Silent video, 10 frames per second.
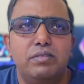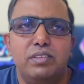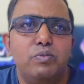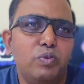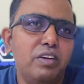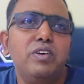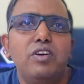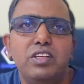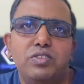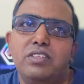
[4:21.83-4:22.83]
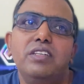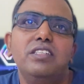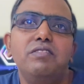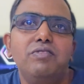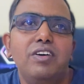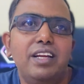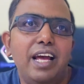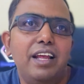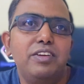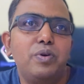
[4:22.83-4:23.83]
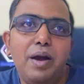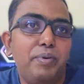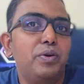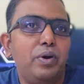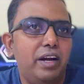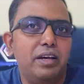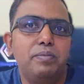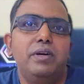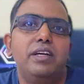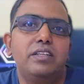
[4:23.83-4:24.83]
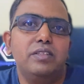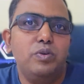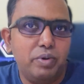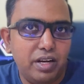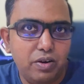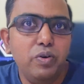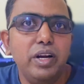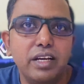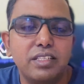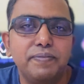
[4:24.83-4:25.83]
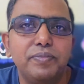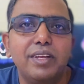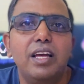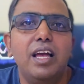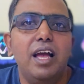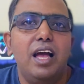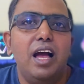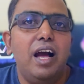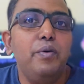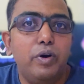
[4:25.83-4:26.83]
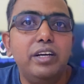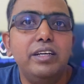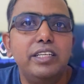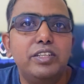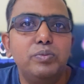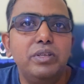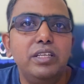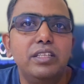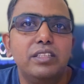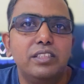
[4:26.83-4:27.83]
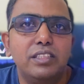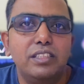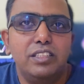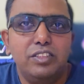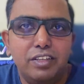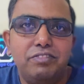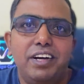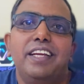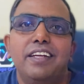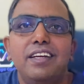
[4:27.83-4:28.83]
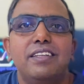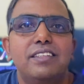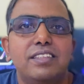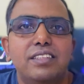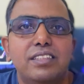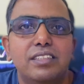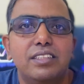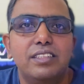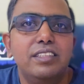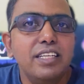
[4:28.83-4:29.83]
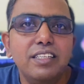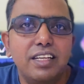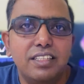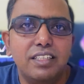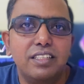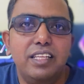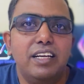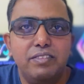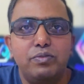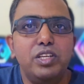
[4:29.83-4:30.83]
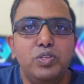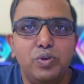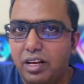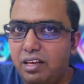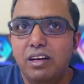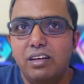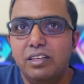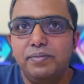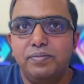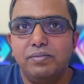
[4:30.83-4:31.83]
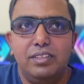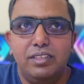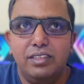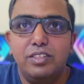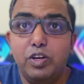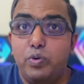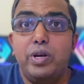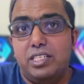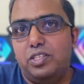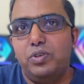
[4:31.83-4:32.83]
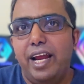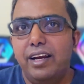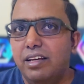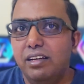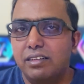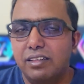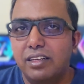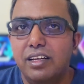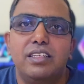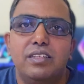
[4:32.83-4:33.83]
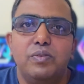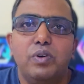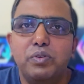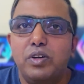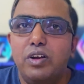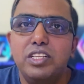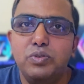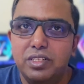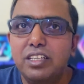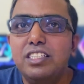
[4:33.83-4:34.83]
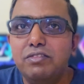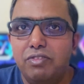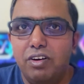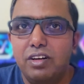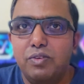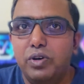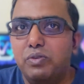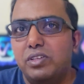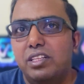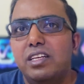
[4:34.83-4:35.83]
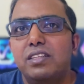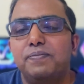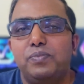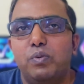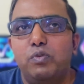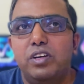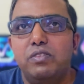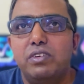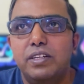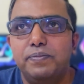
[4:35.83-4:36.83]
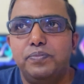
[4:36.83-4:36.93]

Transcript: whatever knowledge you're searching for and you happen to end up at OmegaCodex, I wanted it to be your final destination, that once you are here, your quest should end here. Whatever knowledge you are searching for, or whatever